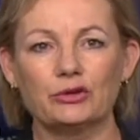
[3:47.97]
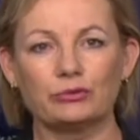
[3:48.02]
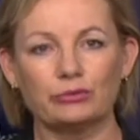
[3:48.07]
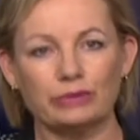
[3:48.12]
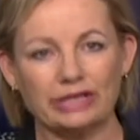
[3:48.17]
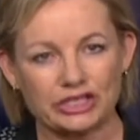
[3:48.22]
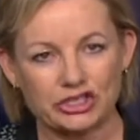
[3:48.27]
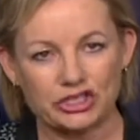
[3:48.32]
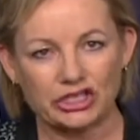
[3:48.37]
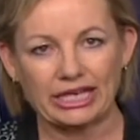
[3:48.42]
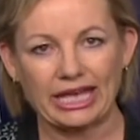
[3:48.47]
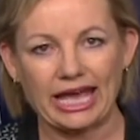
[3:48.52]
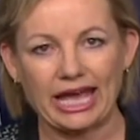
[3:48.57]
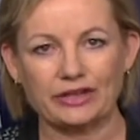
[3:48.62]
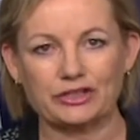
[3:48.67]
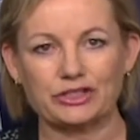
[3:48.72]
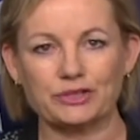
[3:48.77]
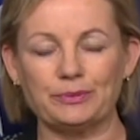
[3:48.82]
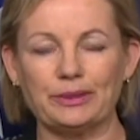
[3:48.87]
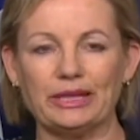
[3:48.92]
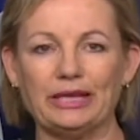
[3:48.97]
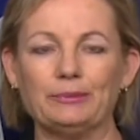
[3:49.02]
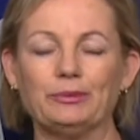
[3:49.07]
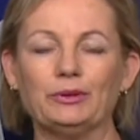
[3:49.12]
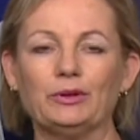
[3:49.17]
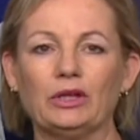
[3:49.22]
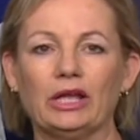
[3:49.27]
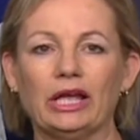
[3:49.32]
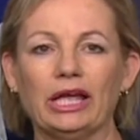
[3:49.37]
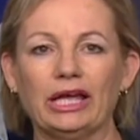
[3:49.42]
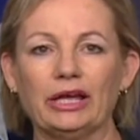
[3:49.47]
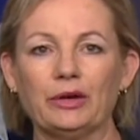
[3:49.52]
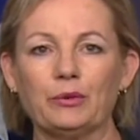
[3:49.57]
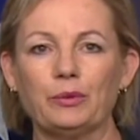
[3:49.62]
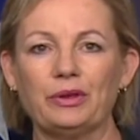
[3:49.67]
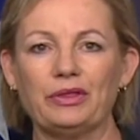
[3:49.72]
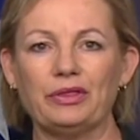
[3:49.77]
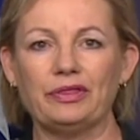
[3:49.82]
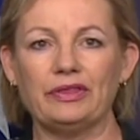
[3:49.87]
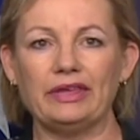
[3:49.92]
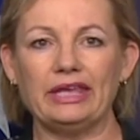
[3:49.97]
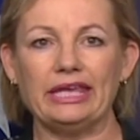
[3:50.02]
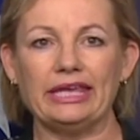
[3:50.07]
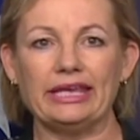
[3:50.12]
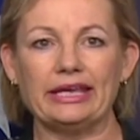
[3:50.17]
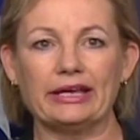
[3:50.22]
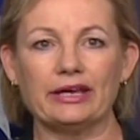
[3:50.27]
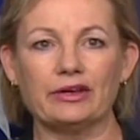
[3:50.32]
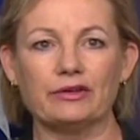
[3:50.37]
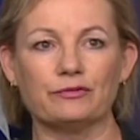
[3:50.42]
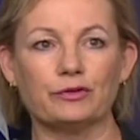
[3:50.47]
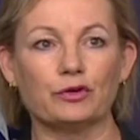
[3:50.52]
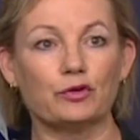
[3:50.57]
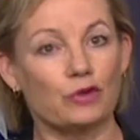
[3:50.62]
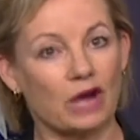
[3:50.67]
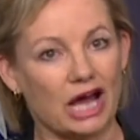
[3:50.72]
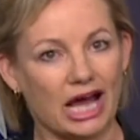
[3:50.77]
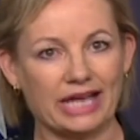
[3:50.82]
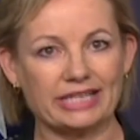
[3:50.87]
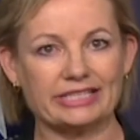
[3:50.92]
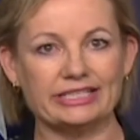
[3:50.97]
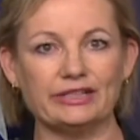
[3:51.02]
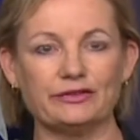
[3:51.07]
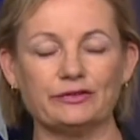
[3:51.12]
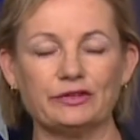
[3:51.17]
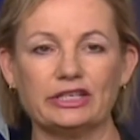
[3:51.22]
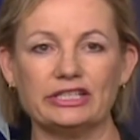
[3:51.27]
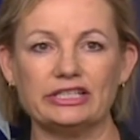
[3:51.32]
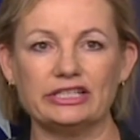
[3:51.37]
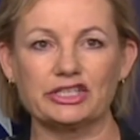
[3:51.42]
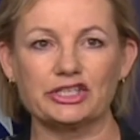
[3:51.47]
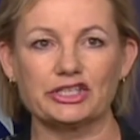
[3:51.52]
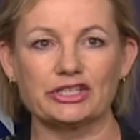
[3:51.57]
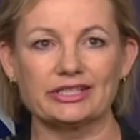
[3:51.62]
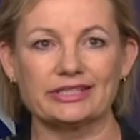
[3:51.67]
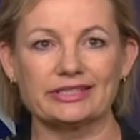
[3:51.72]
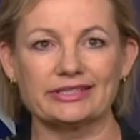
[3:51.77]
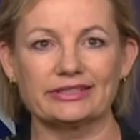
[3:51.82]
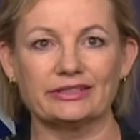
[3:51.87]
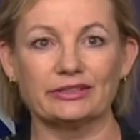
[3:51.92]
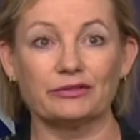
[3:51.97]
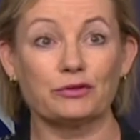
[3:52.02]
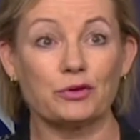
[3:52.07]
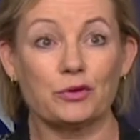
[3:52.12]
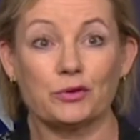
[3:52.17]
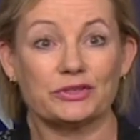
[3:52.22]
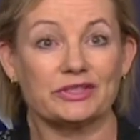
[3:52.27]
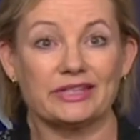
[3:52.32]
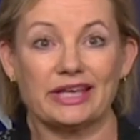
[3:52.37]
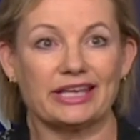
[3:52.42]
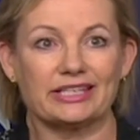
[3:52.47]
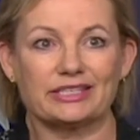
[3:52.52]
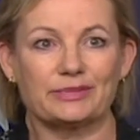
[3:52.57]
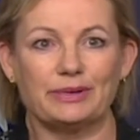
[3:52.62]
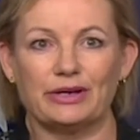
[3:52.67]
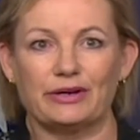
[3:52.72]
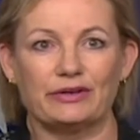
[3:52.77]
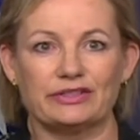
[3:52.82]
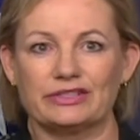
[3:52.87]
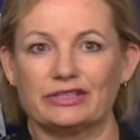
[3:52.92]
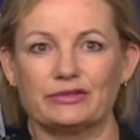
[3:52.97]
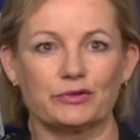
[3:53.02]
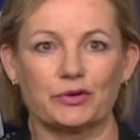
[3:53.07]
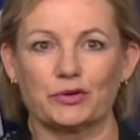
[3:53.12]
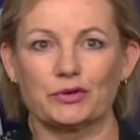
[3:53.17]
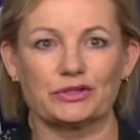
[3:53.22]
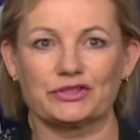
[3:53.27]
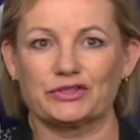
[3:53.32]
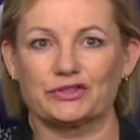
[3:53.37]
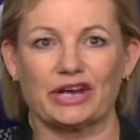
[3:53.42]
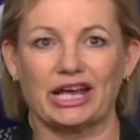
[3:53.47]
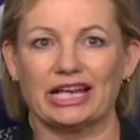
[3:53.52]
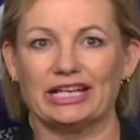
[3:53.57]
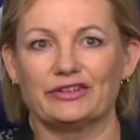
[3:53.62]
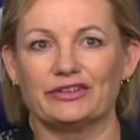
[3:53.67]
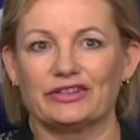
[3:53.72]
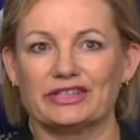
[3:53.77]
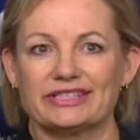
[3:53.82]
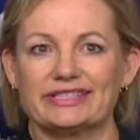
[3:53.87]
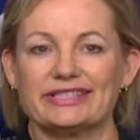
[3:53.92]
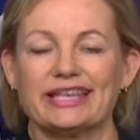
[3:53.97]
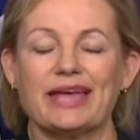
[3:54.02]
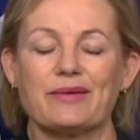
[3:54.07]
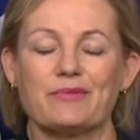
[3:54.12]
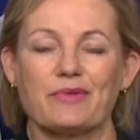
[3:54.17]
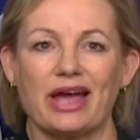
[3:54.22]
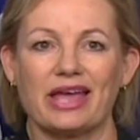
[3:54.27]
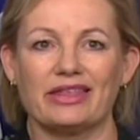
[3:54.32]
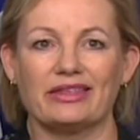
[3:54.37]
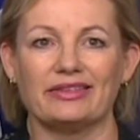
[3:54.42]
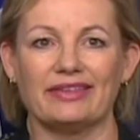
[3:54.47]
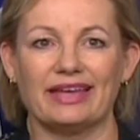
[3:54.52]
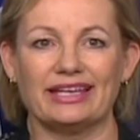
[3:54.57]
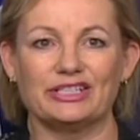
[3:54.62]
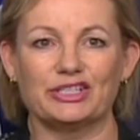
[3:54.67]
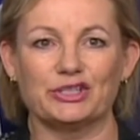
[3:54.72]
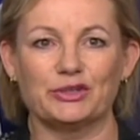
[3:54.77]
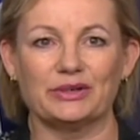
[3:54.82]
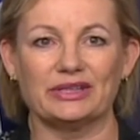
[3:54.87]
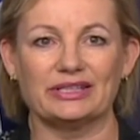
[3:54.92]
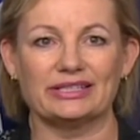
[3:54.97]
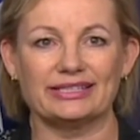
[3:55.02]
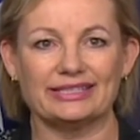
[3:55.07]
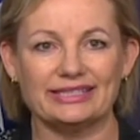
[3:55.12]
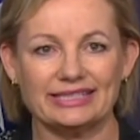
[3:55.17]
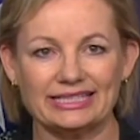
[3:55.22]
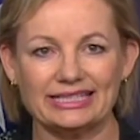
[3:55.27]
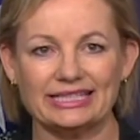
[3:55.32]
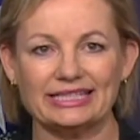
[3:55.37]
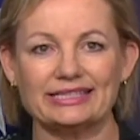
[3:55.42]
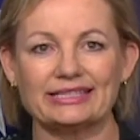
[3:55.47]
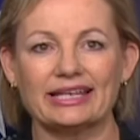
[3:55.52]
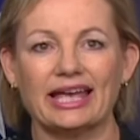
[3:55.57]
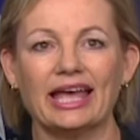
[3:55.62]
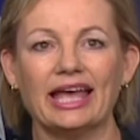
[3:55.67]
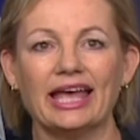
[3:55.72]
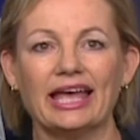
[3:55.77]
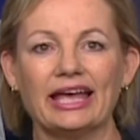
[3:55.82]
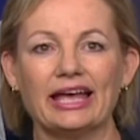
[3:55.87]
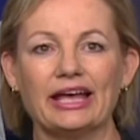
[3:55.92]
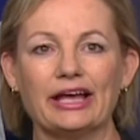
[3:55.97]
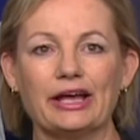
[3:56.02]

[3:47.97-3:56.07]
reaching out to people with the variety of conditions that of course they experience in rural Australia in the same way that they do in the cities,